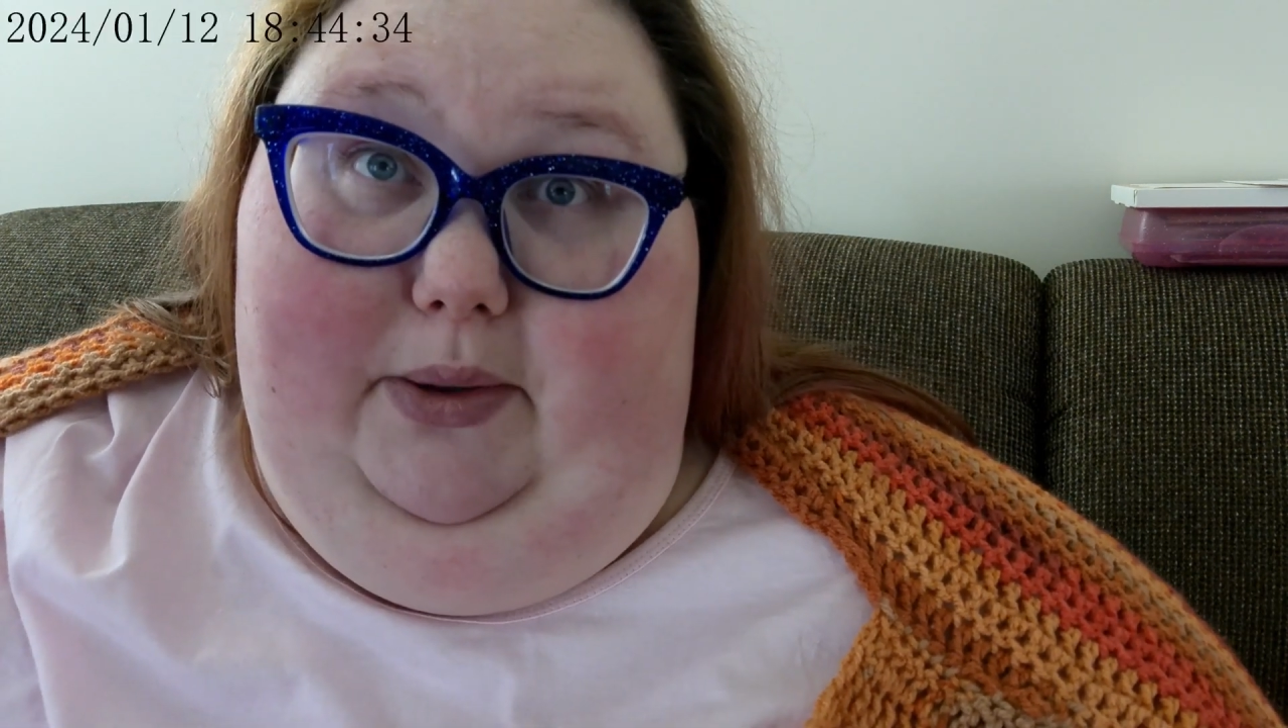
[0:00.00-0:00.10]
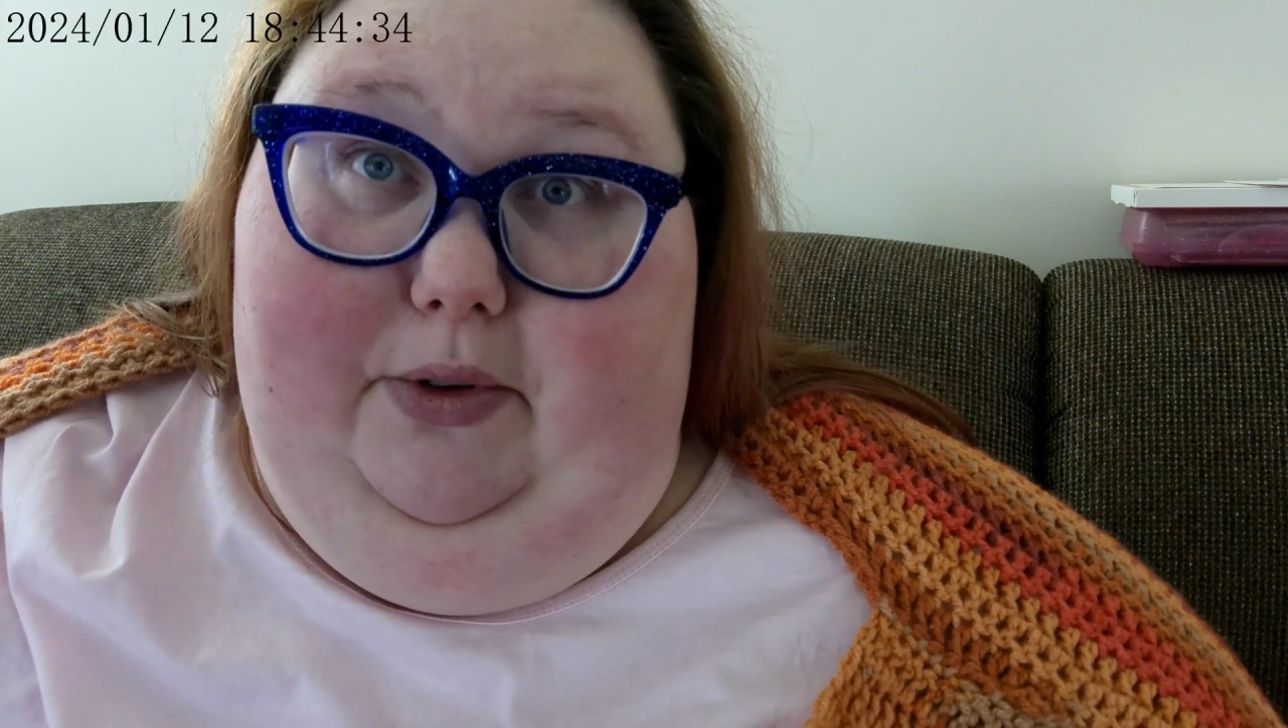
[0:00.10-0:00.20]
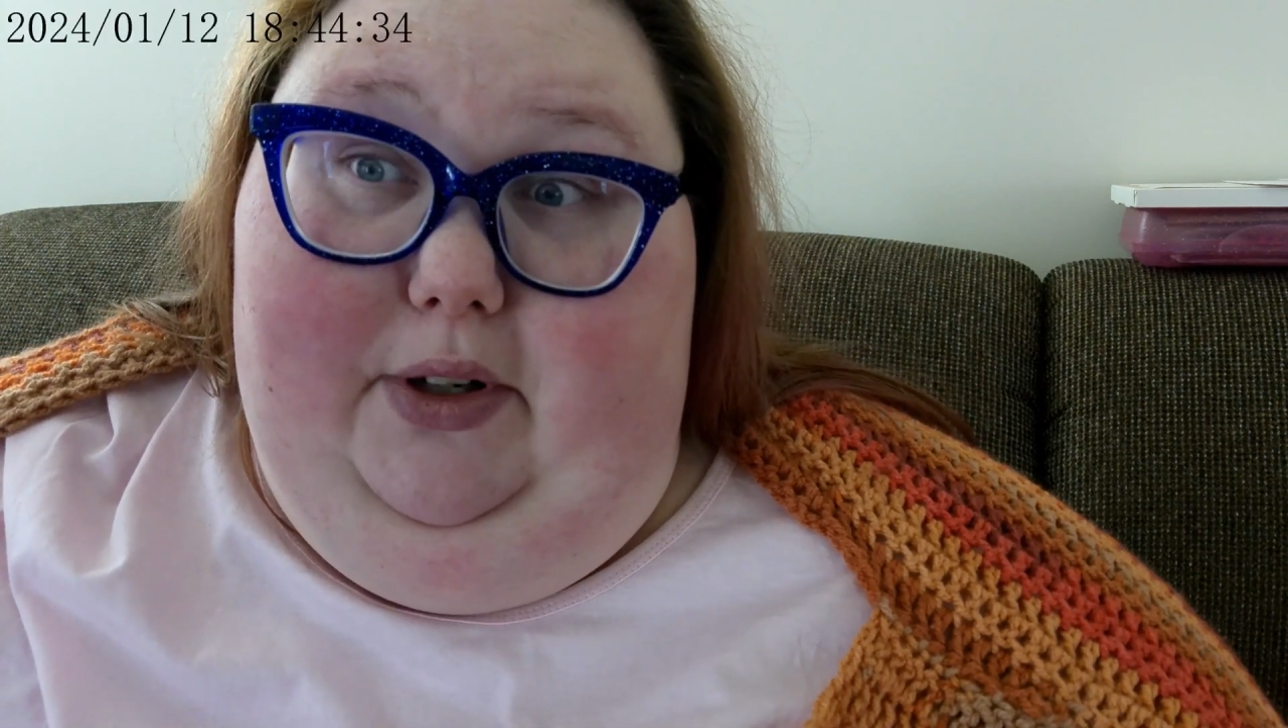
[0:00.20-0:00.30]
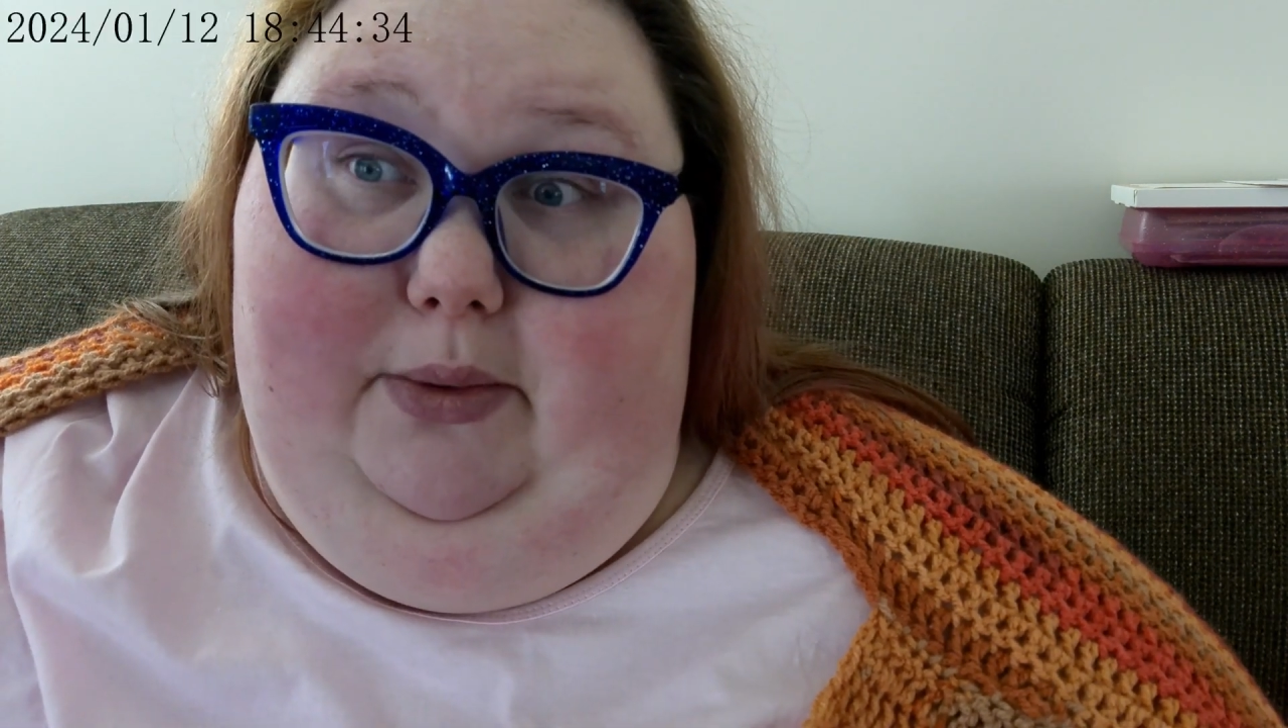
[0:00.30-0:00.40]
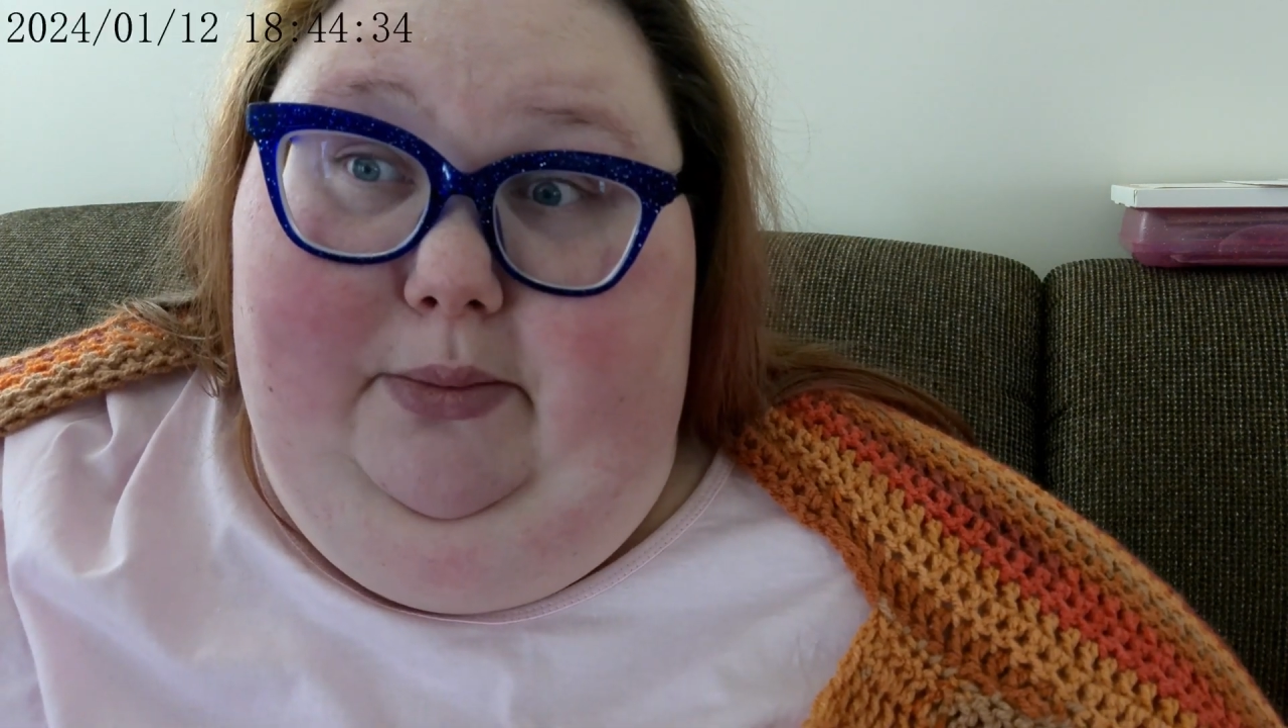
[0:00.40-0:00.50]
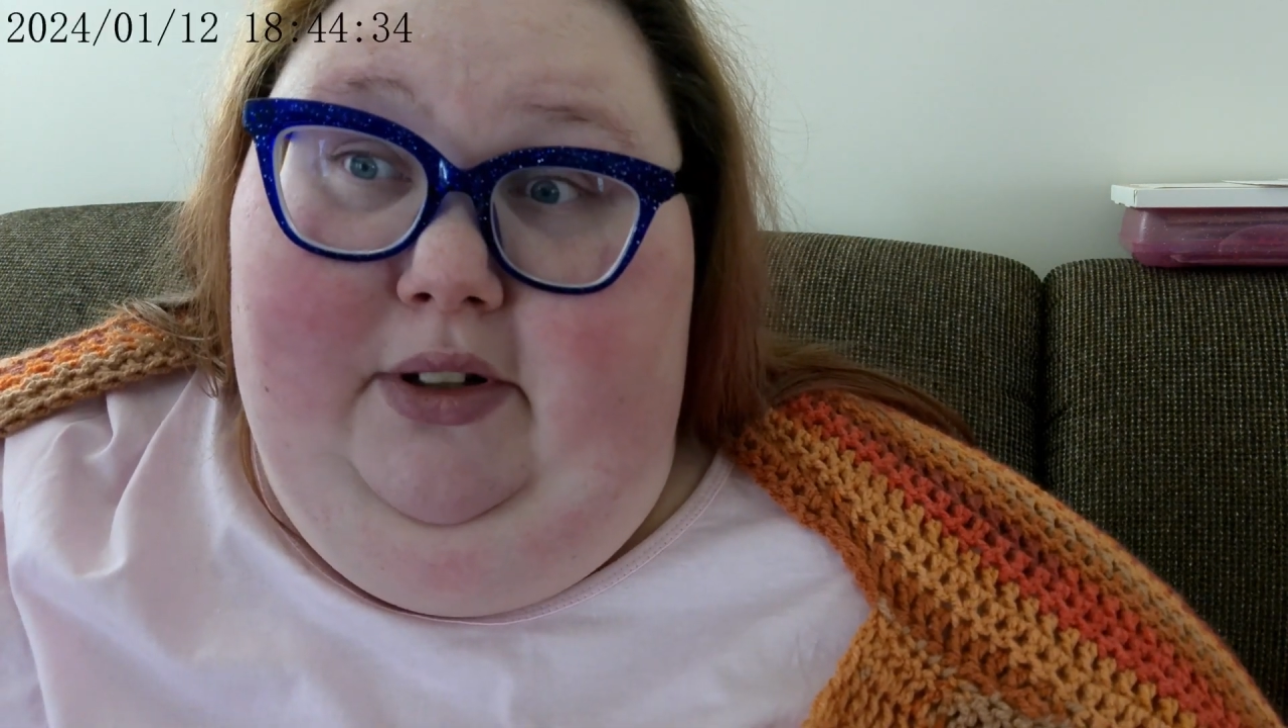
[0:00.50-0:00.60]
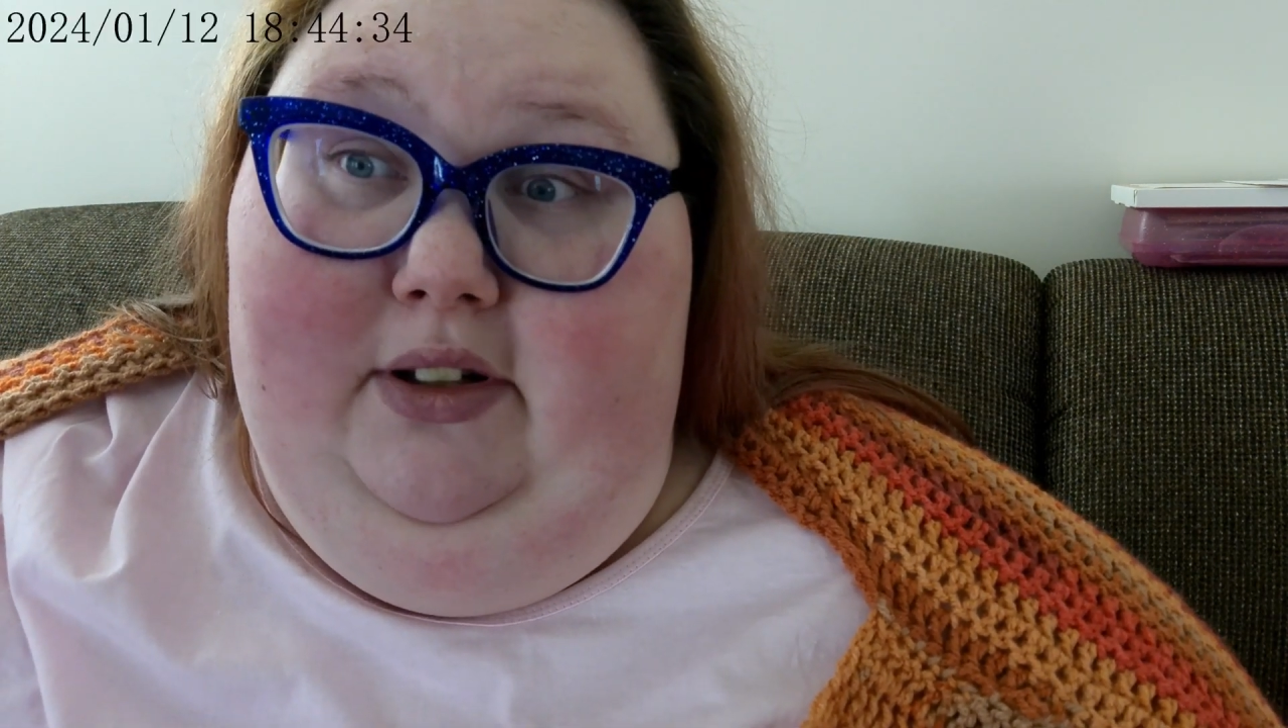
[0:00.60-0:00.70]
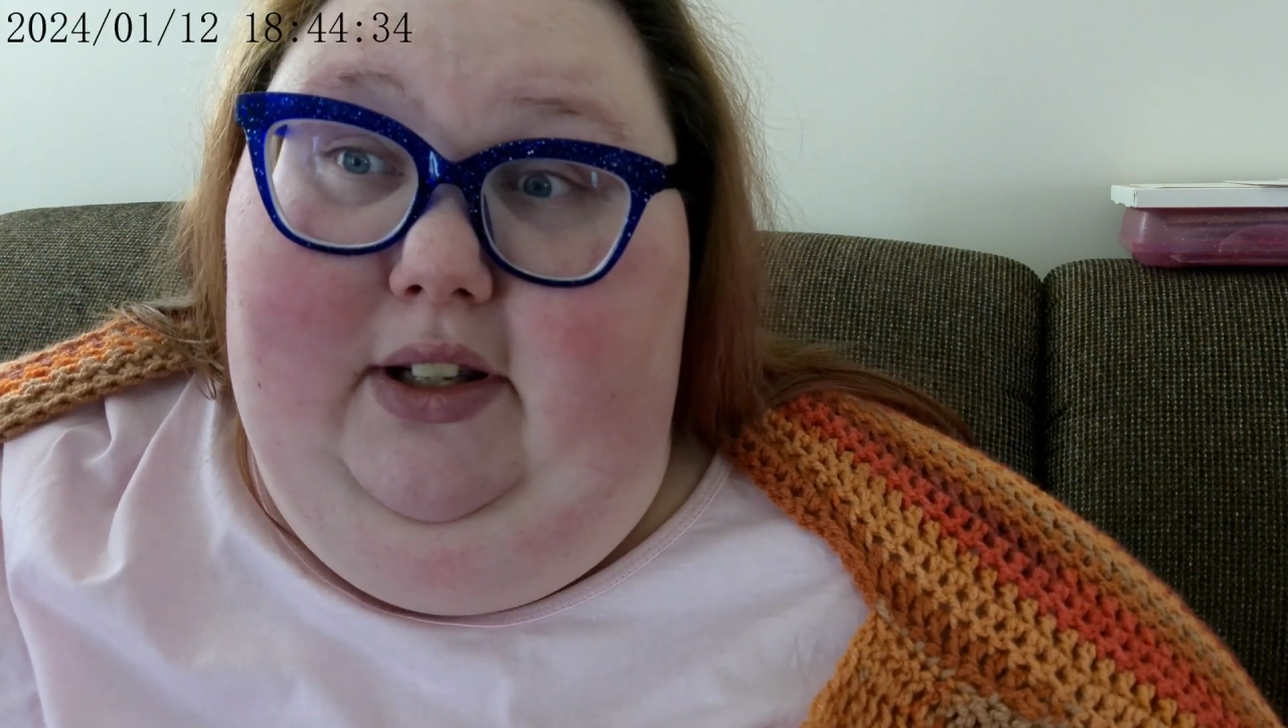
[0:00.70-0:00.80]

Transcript: warm.